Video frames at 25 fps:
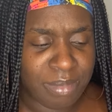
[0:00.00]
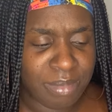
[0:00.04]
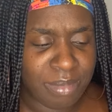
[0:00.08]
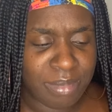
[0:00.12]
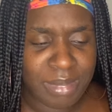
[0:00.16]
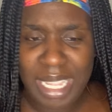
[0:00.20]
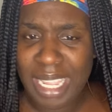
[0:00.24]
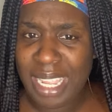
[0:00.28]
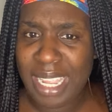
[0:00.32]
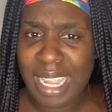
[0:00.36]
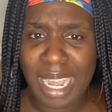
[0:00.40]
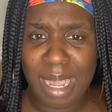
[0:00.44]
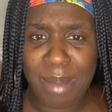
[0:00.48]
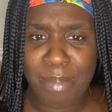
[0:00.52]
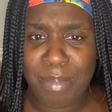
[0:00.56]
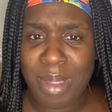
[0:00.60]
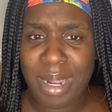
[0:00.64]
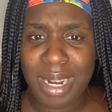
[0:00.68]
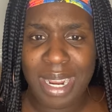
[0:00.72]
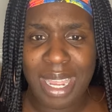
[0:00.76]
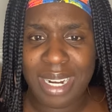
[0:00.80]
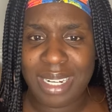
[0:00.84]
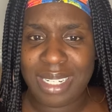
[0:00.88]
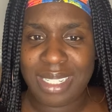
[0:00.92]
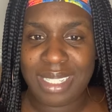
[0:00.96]
They got
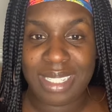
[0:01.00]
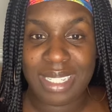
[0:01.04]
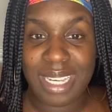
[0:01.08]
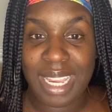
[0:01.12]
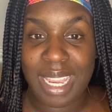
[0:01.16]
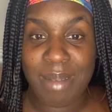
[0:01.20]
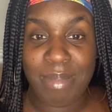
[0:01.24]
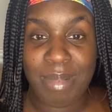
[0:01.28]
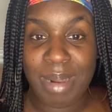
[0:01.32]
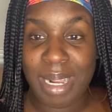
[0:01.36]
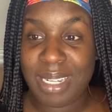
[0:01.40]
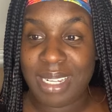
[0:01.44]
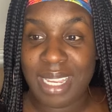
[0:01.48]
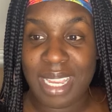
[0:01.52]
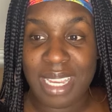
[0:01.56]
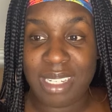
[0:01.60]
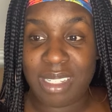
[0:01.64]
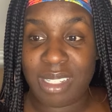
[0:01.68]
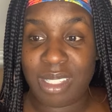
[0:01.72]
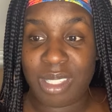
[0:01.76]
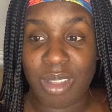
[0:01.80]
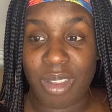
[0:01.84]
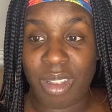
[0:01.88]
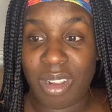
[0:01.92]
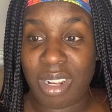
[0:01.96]
bent out of shape. Like, they
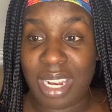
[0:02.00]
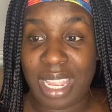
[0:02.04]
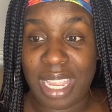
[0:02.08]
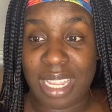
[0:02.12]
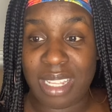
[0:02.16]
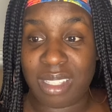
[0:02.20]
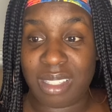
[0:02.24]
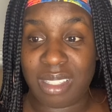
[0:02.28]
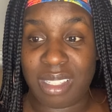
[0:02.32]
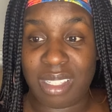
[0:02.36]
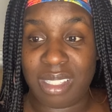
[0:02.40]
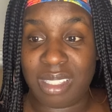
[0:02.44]
just started, like,